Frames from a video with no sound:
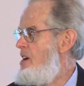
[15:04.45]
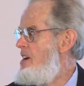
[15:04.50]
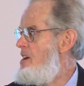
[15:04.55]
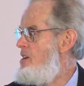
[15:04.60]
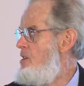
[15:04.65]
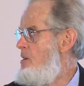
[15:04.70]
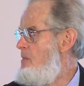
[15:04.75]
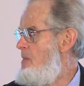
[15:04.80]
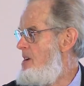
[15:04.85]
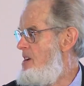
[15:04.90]

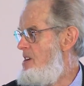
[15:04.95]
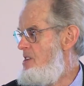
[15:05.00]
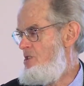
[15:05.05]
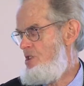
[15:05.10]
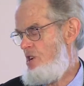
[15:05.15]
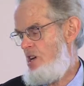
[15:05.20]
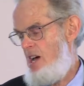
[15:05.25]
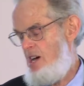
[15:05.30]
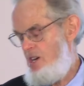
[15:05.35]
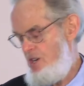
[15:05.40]
Economic
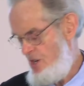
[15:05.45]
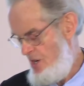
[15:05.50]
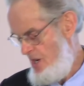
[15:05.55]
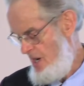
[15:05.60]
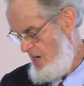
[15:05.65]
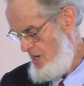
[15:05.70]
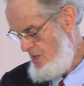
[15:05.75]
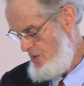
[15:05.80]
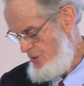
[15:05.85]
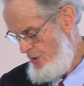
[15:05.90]
Education
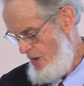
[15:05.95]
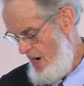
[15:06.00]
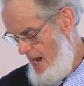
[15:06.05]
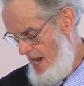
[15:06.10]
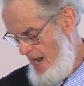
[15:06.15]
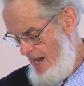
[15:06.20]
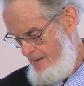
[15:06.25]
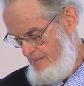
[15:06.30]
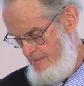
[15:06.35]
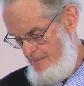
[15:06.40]
in
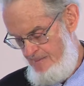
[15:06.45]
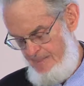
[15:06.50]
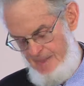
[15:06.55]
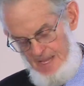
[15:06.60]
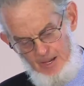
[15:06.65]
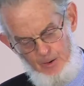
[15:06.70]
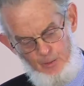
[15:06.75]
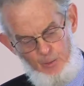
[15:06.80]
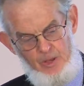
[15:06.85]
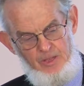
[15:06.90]
Australia
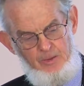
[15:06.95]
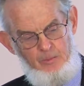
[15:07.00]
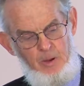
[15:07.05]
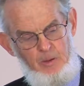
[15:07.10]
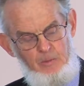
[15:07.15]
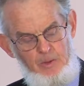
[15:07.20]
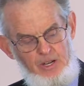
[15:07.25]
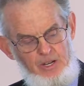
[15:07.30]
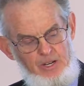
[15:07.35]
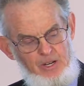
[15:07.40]
with
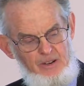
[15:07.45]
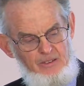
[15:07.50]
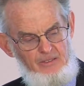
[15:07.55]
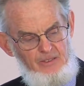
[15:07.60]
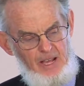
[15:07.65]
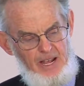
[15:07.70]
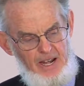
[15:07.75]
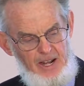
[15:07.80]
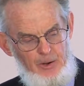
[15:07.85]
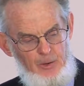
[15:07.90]
permission of
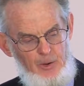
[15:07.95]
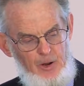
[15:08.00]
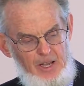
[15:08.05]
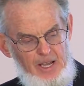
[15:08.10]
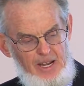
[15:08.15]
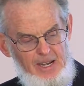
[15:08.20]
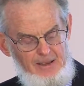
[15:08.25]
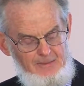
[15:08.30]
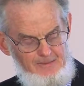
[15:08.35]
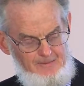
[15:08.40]
Leonard
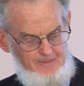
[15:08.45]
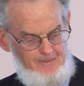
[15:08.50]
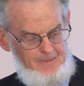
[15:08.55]
Reed.